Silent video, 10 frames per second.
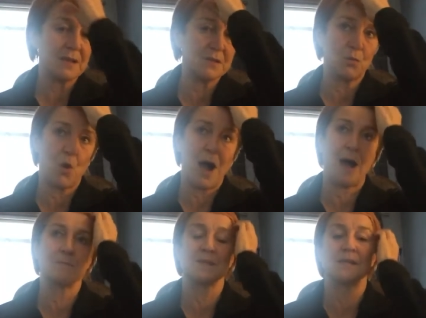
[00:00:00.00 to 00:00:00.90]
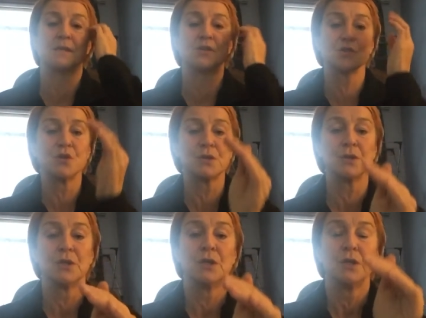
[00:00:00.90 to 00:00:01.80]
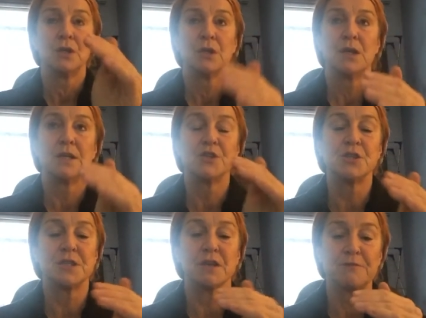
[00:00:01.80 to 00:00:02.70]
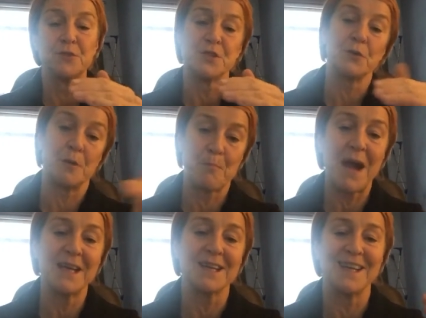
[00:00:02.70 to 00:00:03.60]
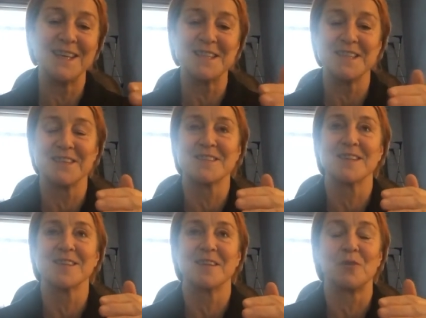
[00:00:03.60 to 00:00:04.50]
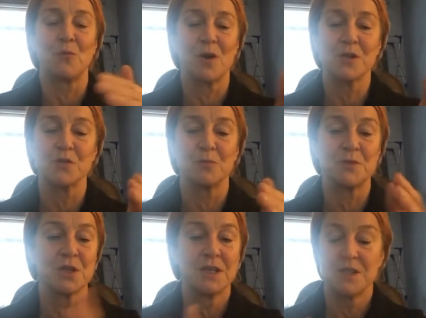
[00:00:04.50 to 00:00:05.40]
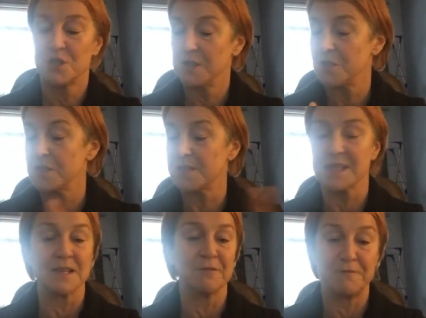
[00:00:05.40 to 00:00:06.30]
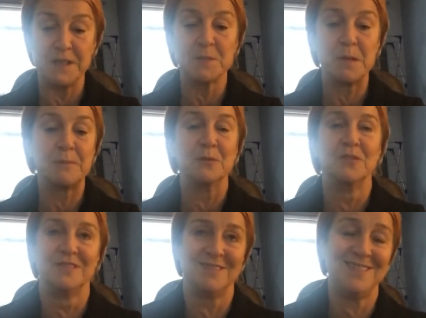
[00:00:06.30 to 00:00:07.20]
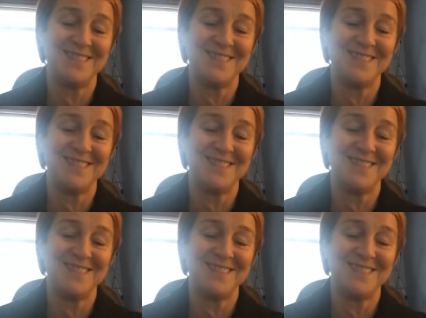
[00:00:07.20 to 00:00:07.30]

So what happens is as soon as you take food out, and Byron Katie does this in her workshops, she just doesn't feed people.